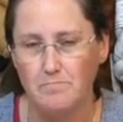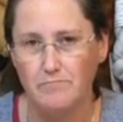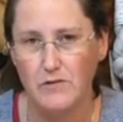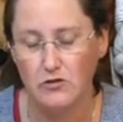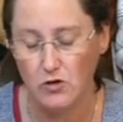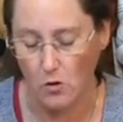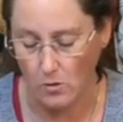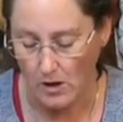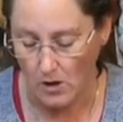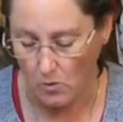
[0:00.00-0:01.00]
So
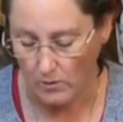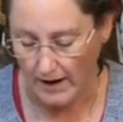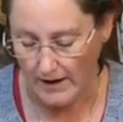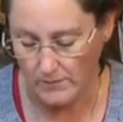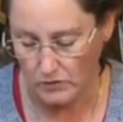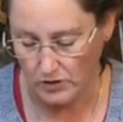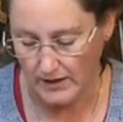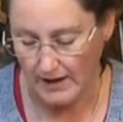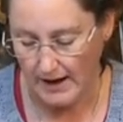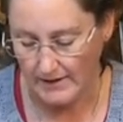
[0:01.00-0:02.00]
what I am looking
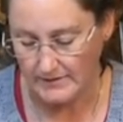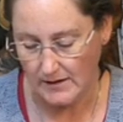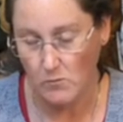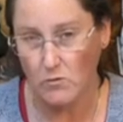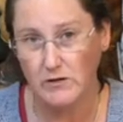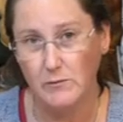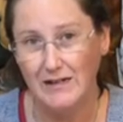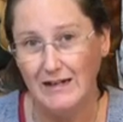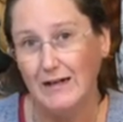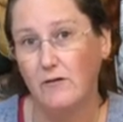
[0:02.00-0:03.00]
at is going to be
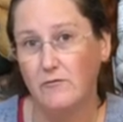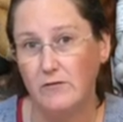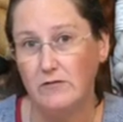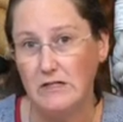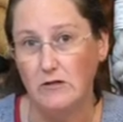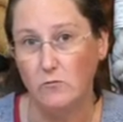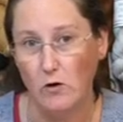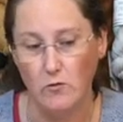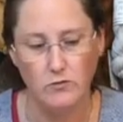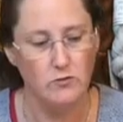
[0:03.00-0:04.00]
knitting 15
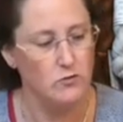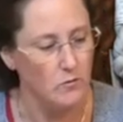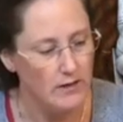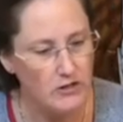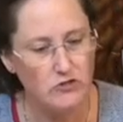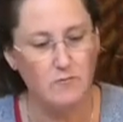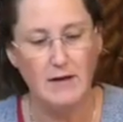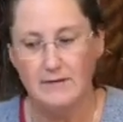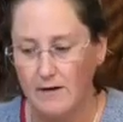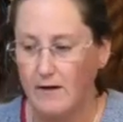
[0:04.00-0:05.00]
rows. So each of my
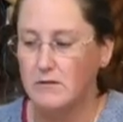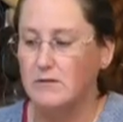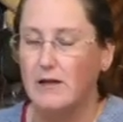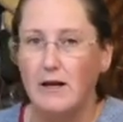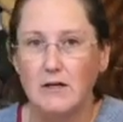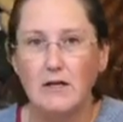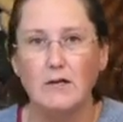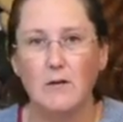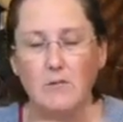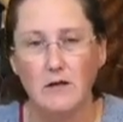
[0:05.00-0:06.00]
socks that I knit,
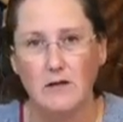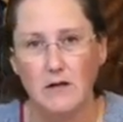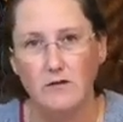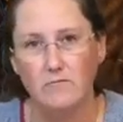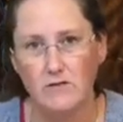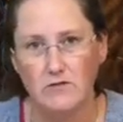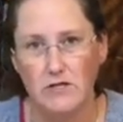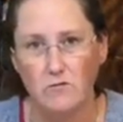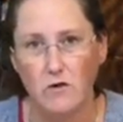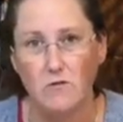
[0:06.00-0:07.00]
I'm going to knit 15
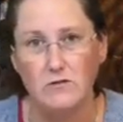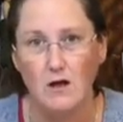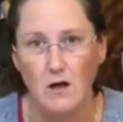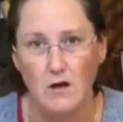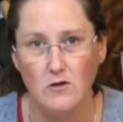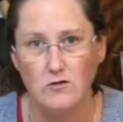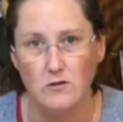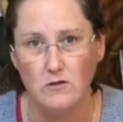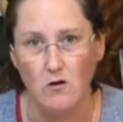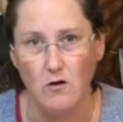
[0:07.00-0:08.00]
rows so that
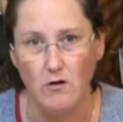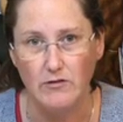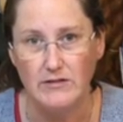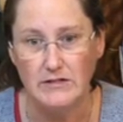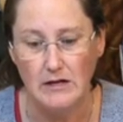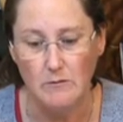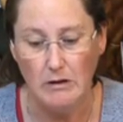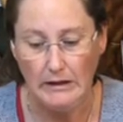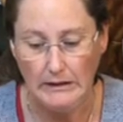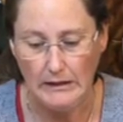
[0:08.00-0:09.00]
they're all the same
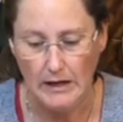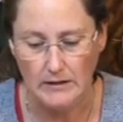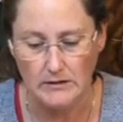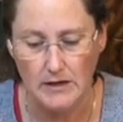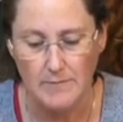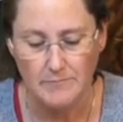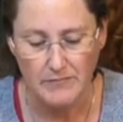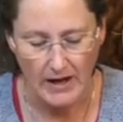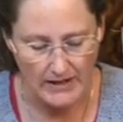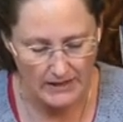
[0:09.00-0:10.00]
at the end.
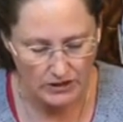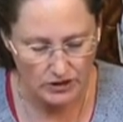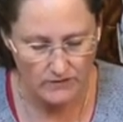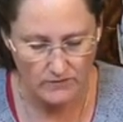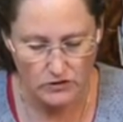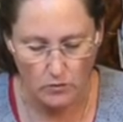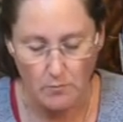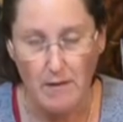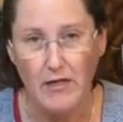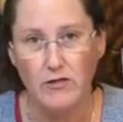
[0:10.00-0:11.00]
And each individual
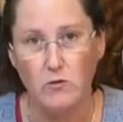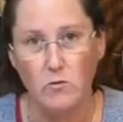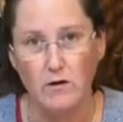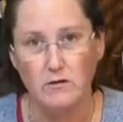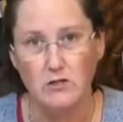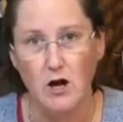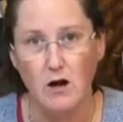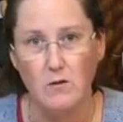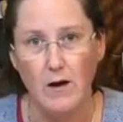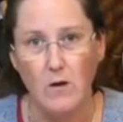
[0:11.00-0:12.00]
method, we're going to talk
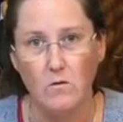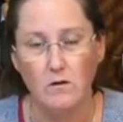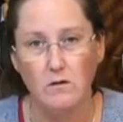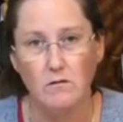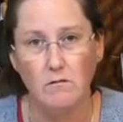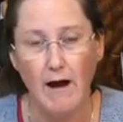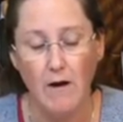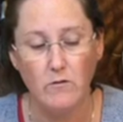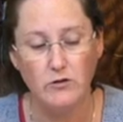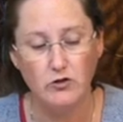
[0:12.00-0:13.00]
about how
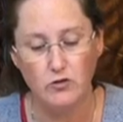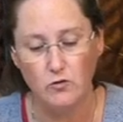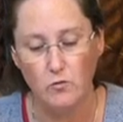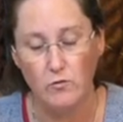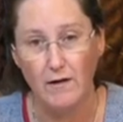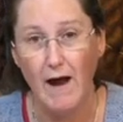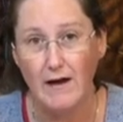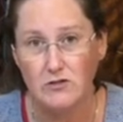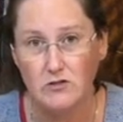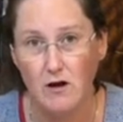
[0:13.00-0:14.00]
to do the
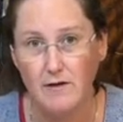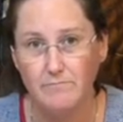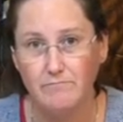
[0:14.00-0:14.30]
cast on,